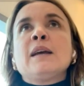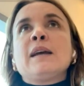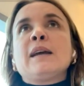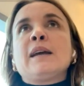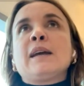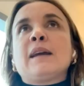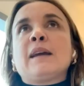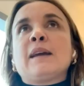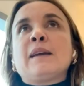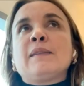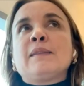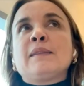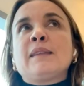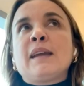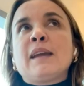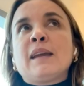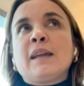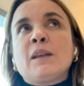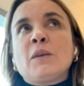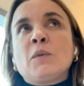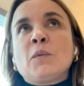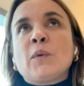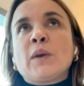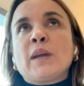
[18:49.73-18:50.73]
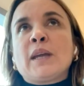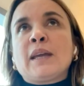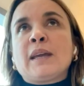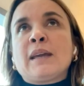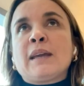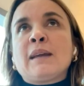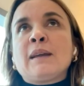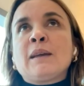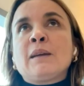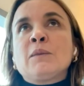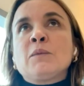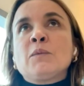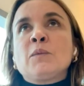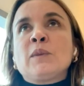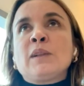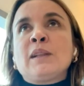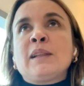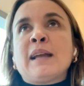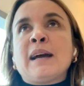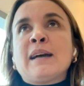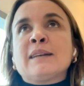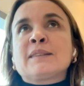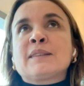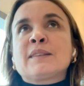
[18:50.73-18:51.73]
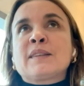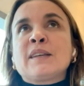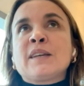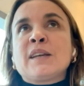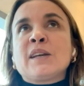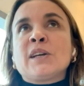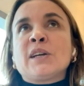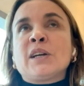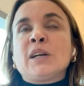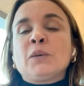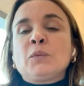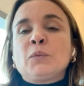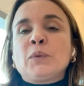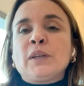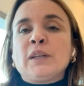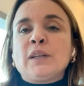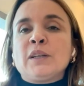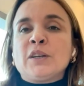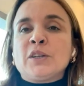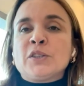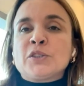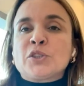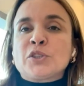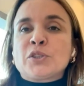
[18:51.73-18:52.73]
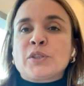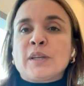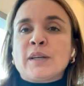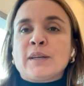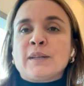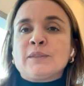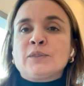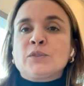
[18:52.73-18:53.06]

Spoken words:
Then we last year we launched